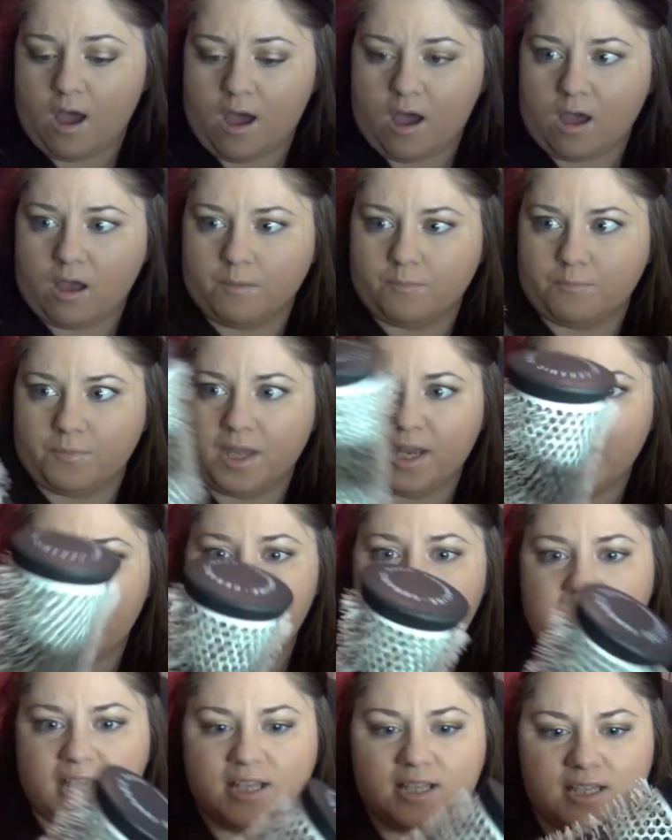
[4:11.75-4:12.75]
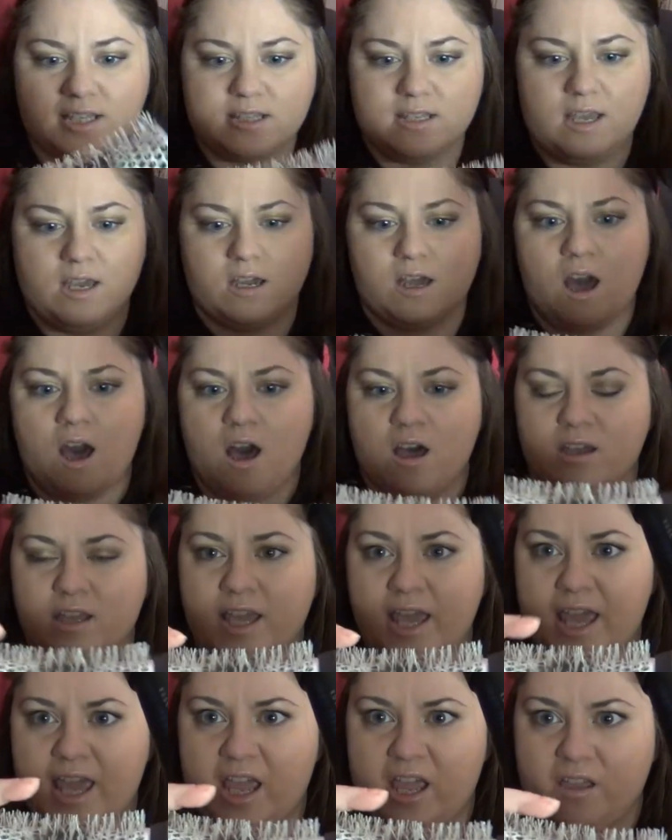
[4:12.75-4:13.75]
It has a
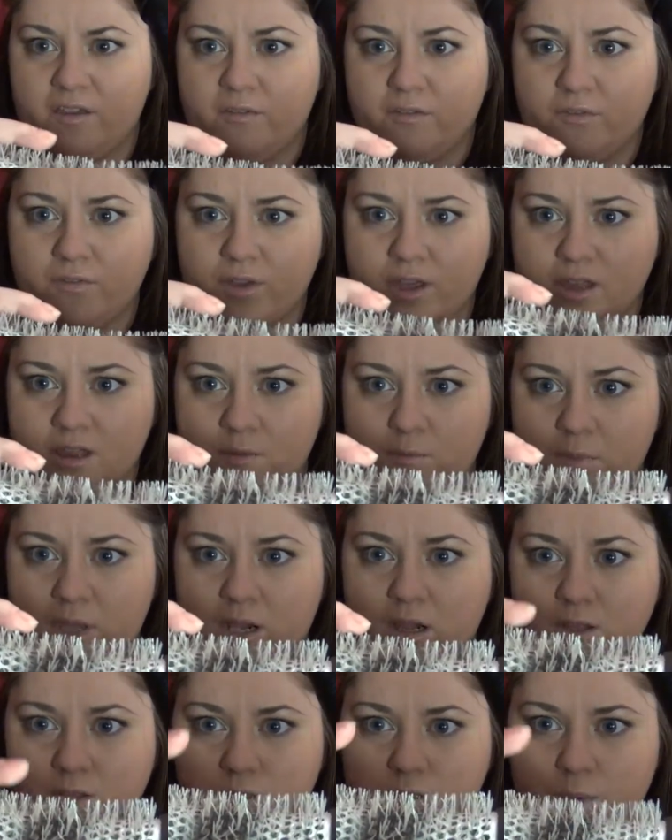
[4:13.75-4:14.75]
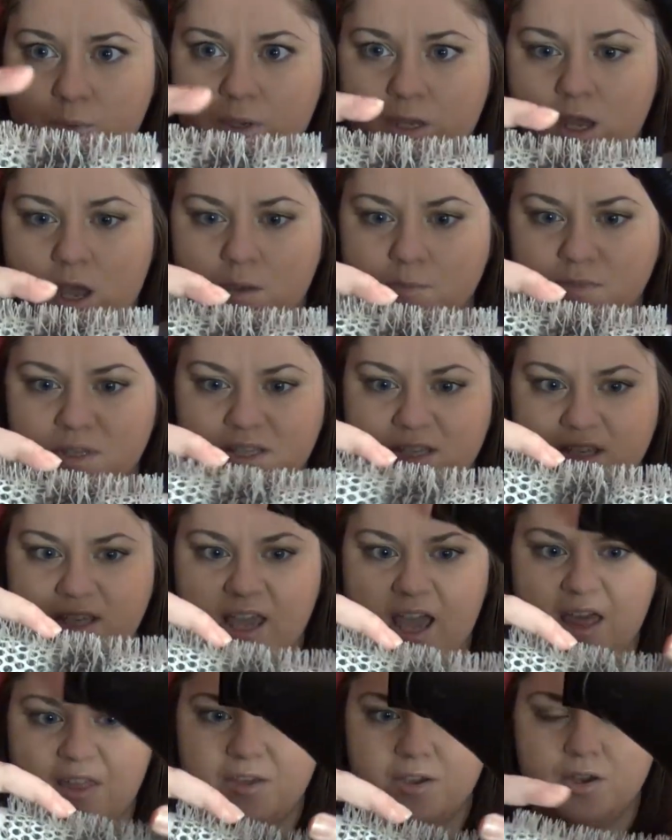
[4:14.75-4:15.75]
concave in the middle, so it comes
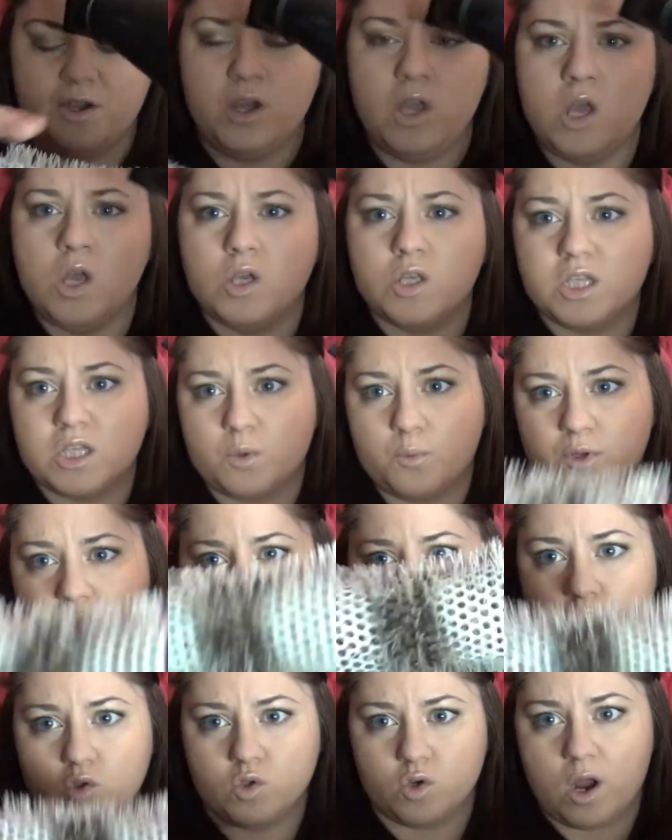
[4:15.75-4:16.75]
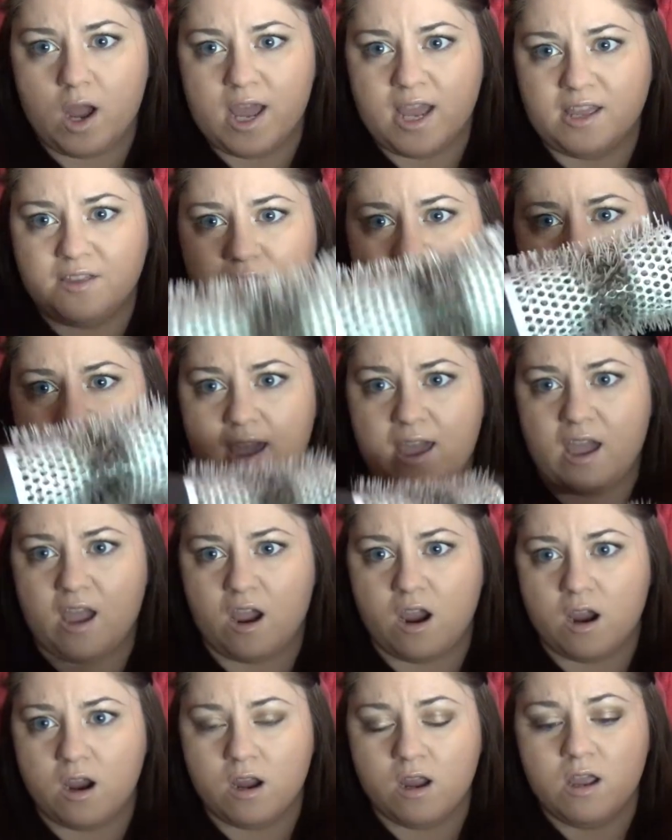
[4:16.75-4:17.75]
together. So when you're drying the
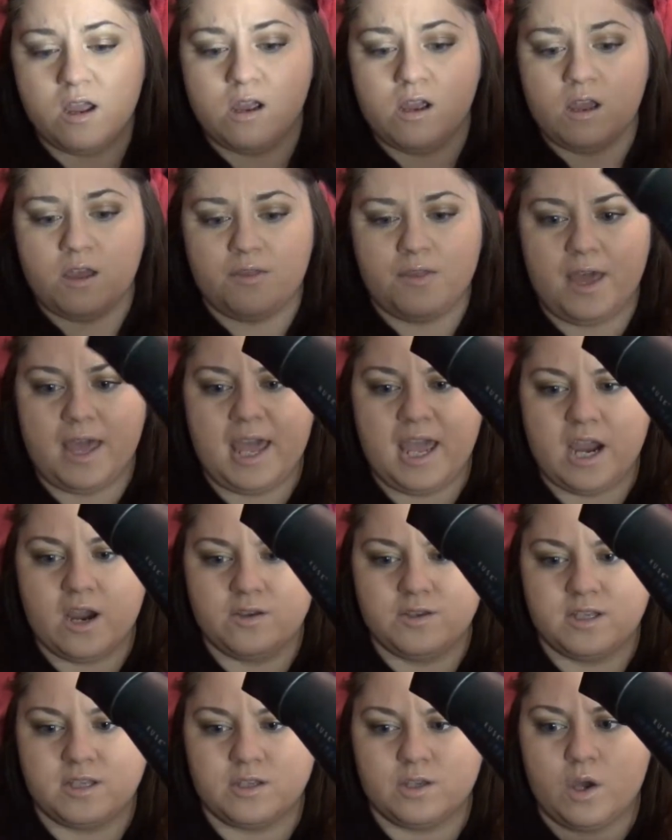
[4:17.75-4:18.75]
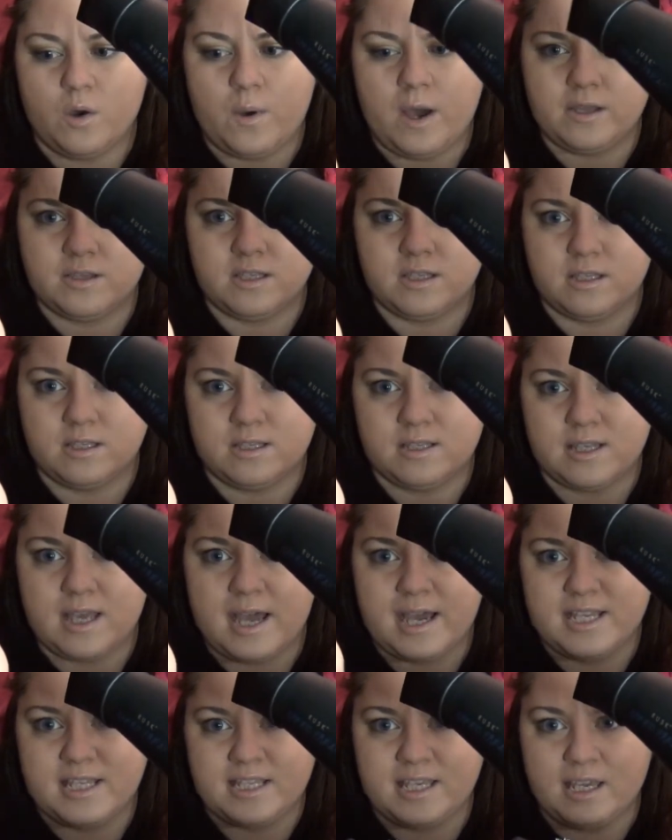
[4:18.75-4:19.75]
hair doesn't go out to the
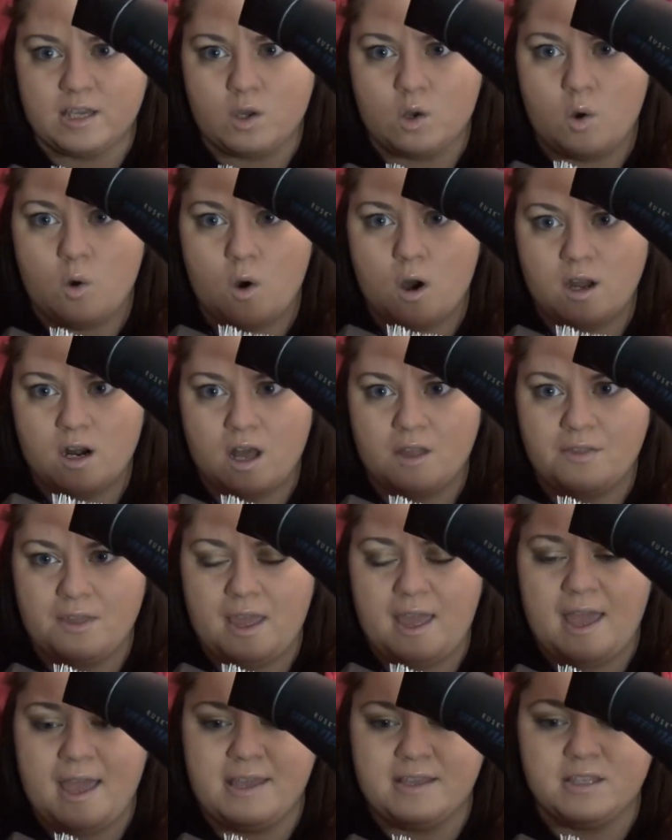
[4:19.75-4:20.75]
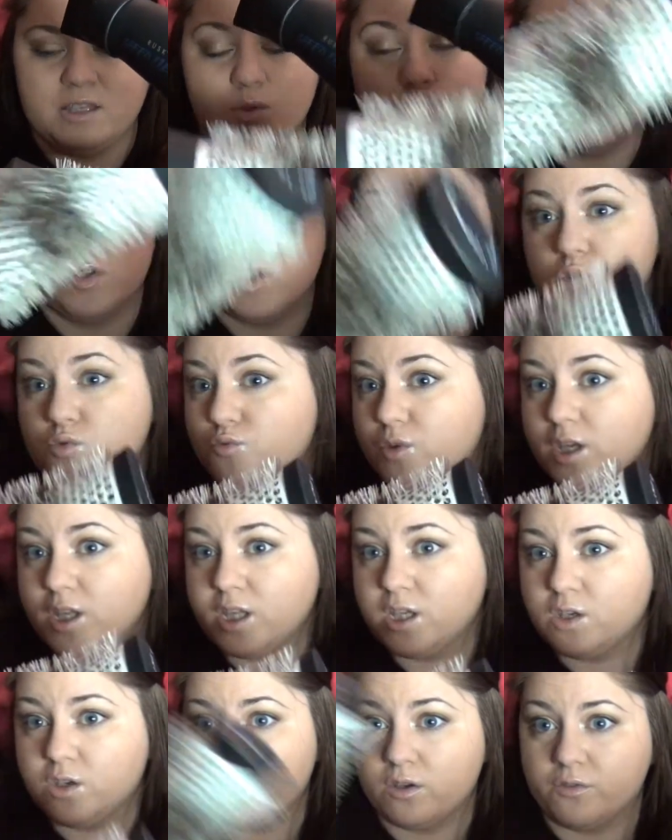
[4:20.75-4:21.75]
sides and get caught on the ends, which is
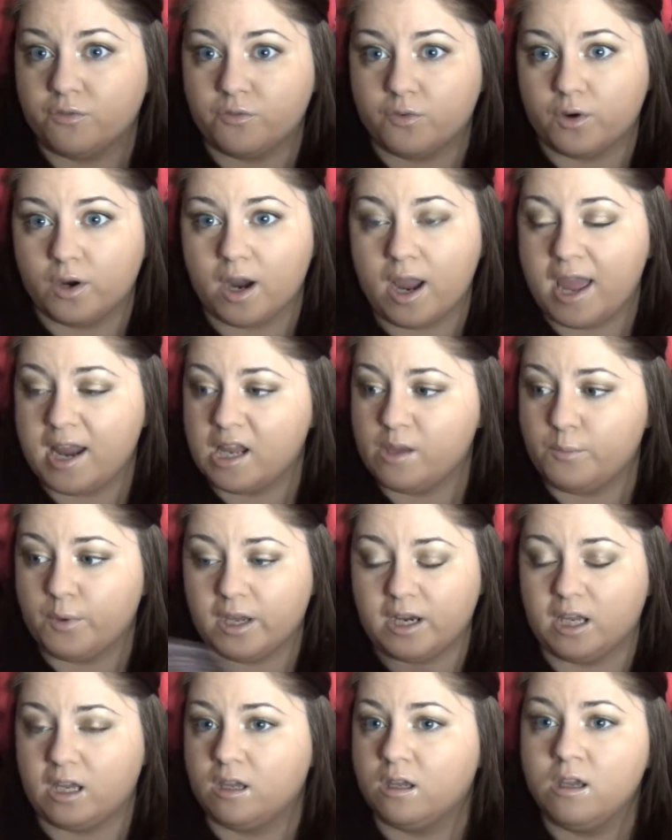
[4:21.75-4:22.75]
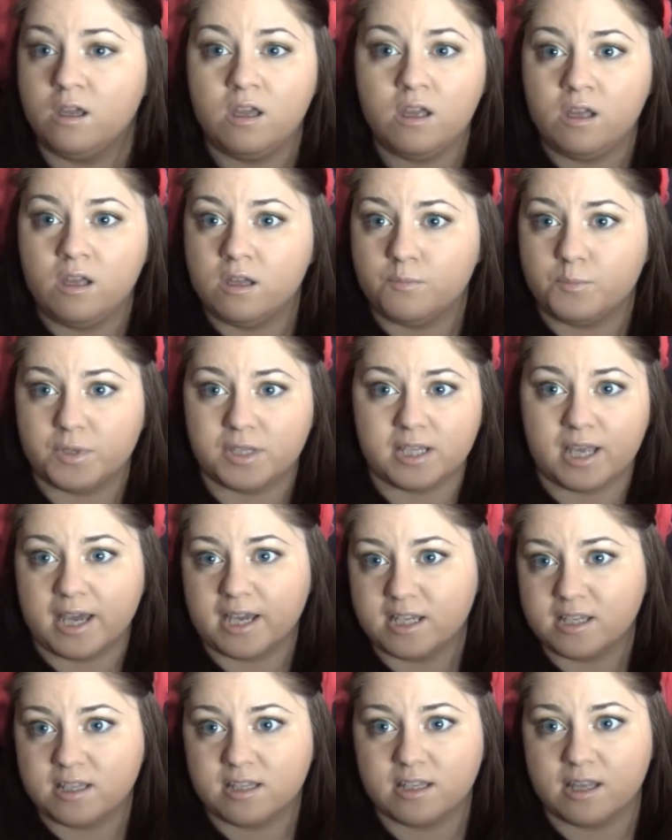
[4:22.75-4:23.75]
really good for anybody
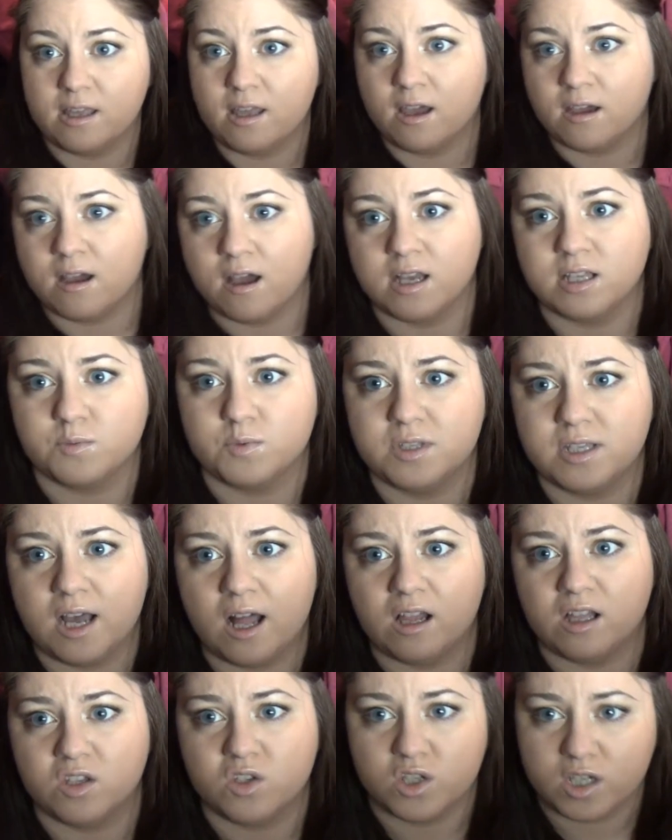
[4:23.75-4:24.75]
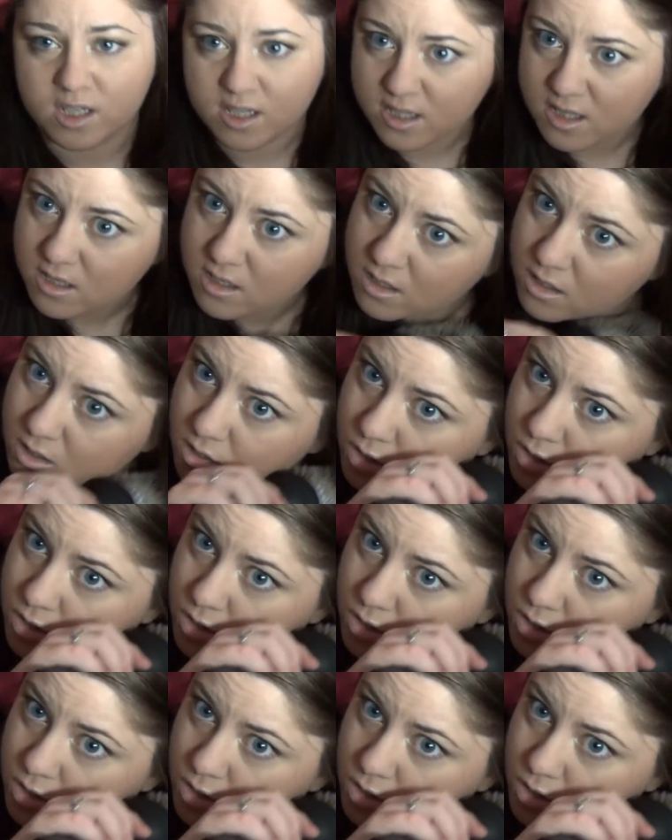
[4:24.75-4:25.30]
besides a cosmetologist.